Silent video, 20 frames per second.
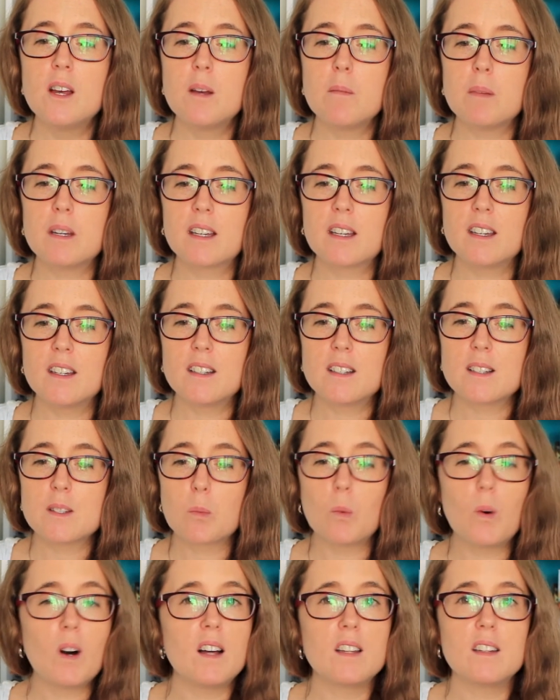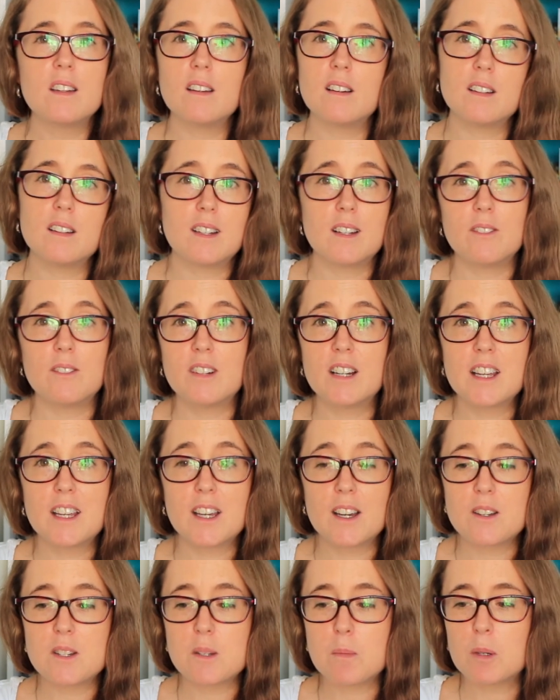because, one, I don't really
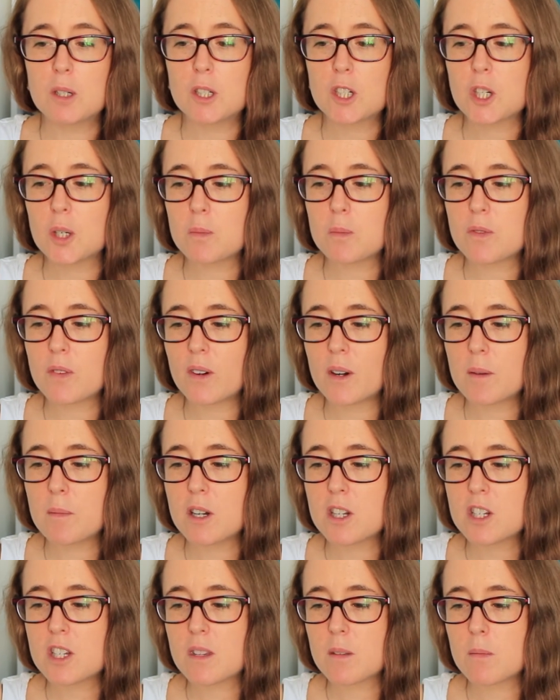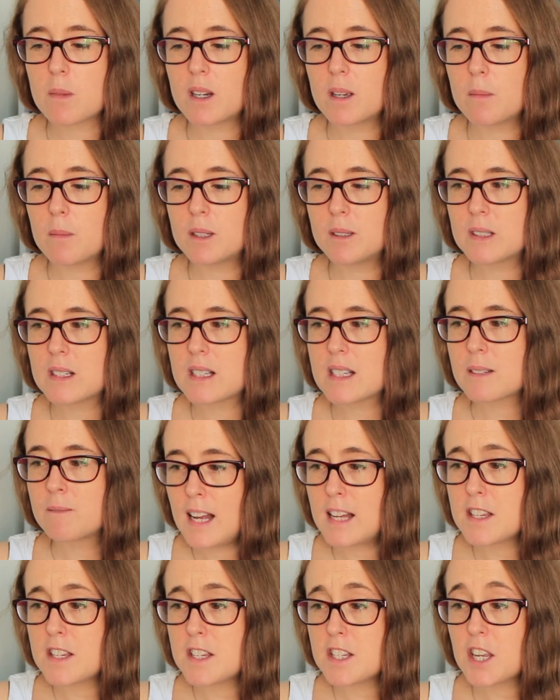go to bookshops very much at the moment,
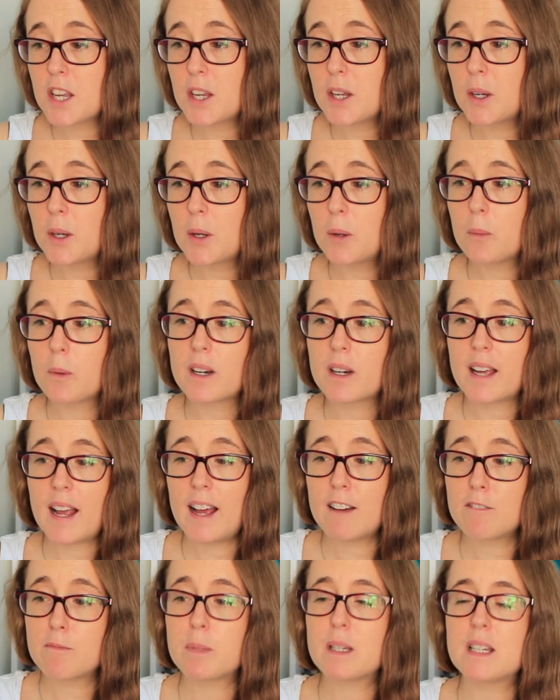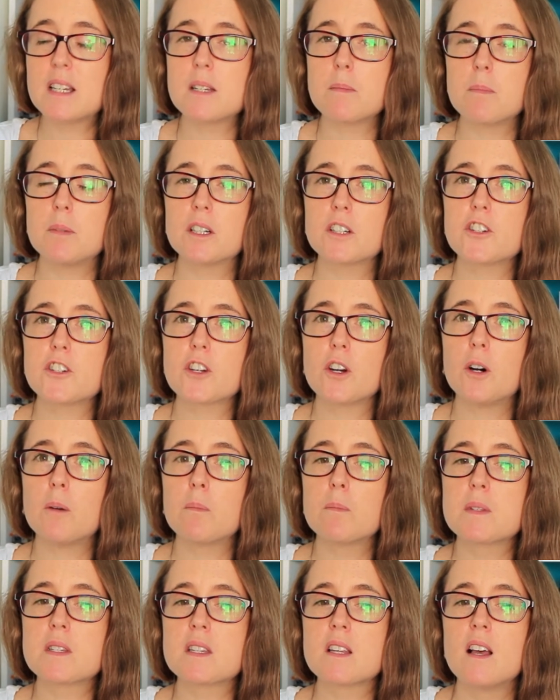and two, when I have been to
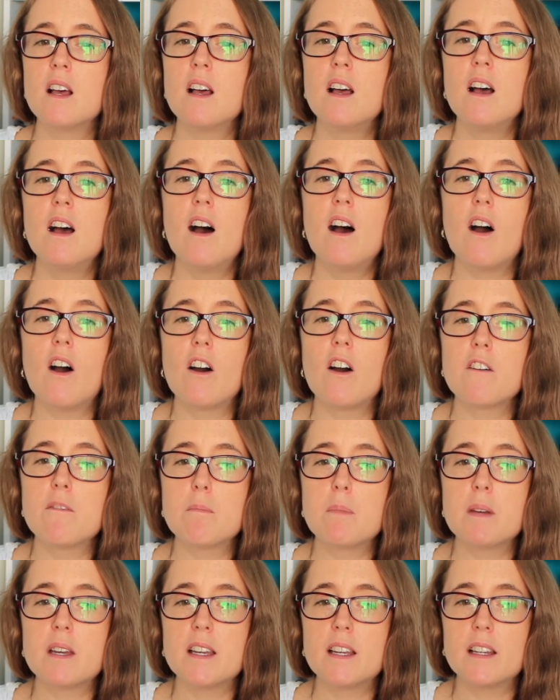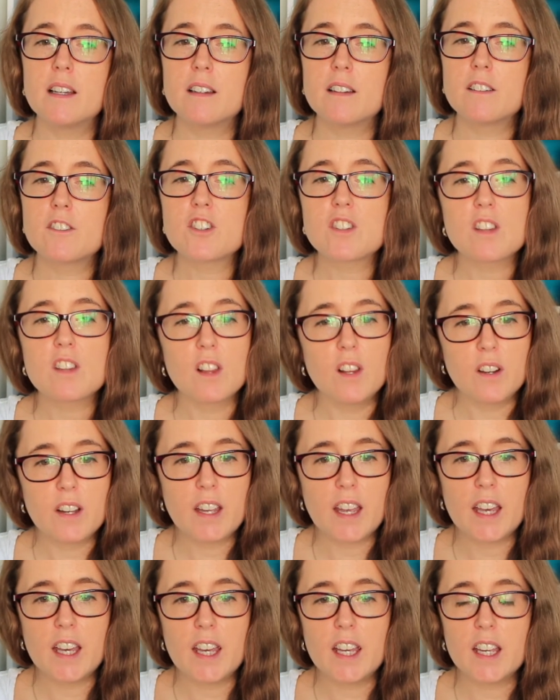bookshops, I've been just
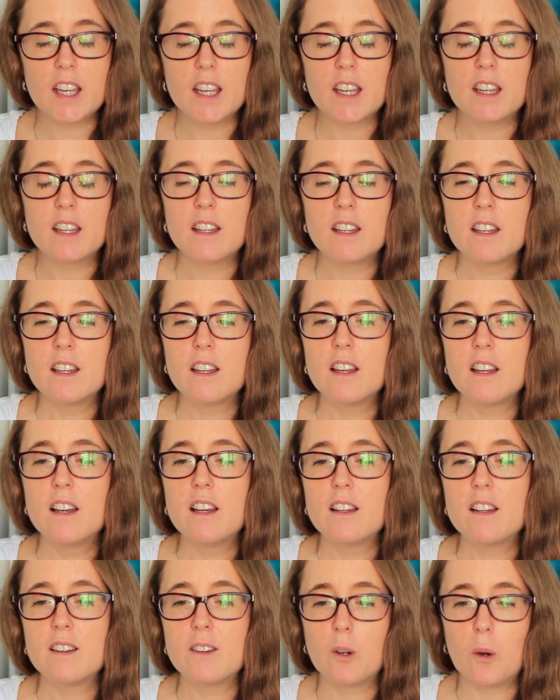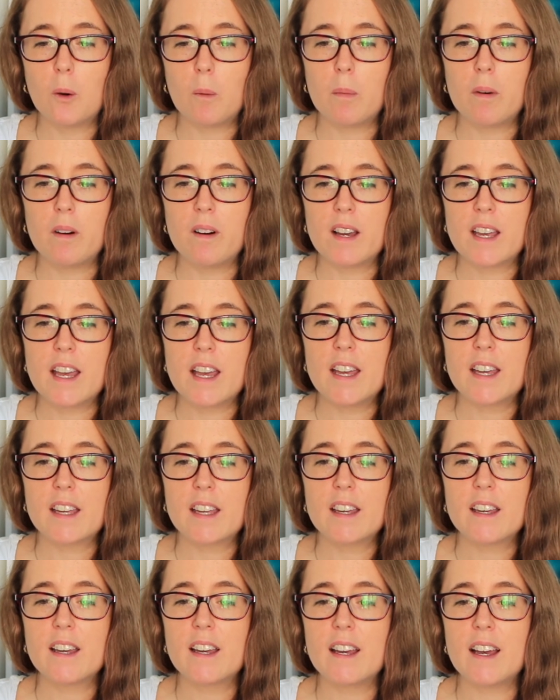looking, not
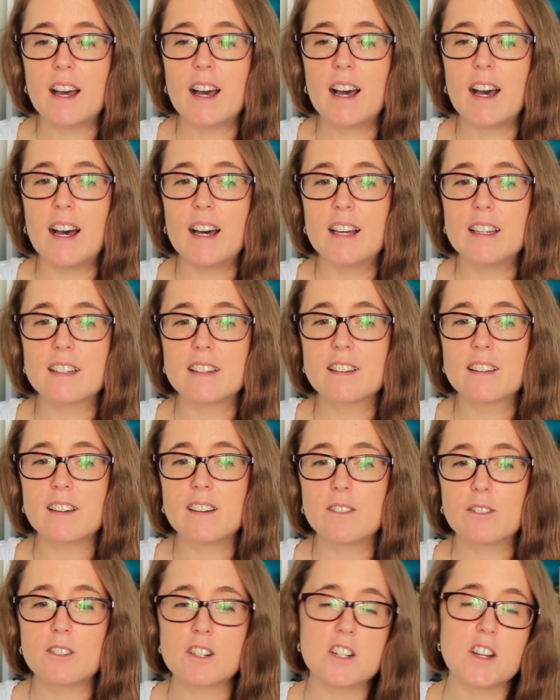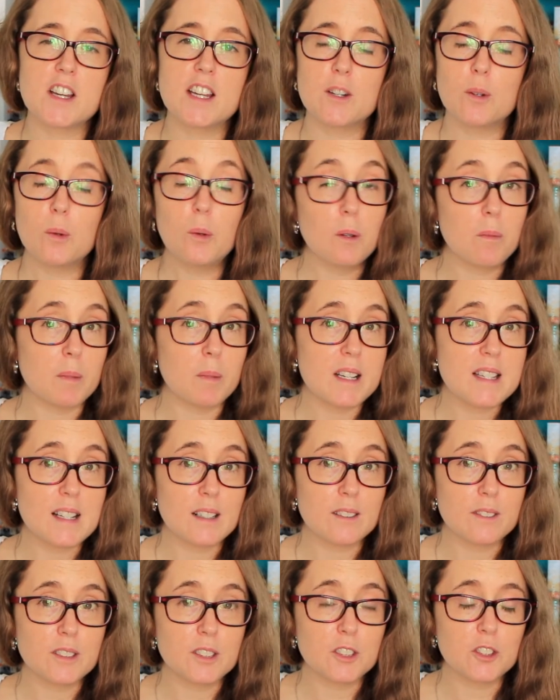buying, and I've retained all of my
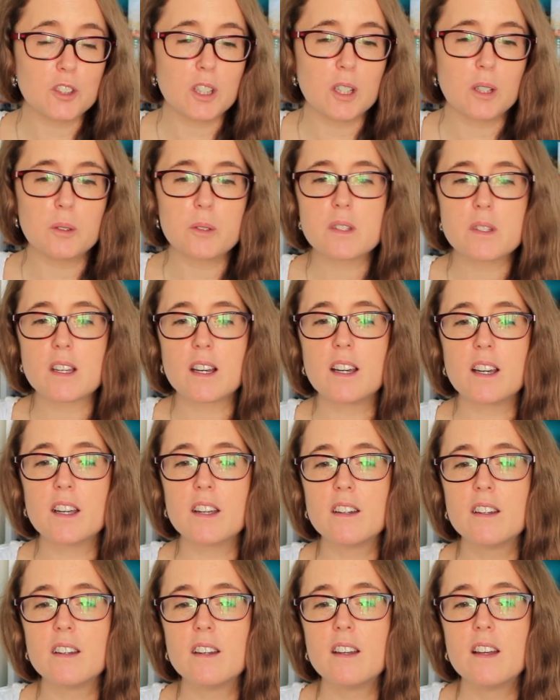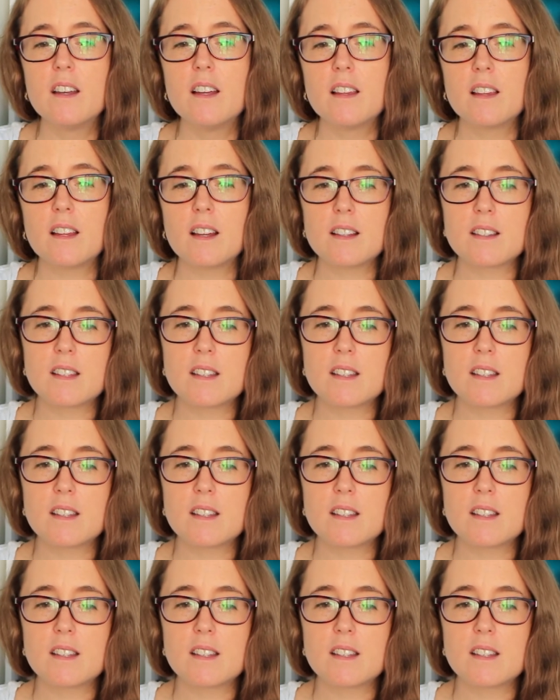self-control, so that's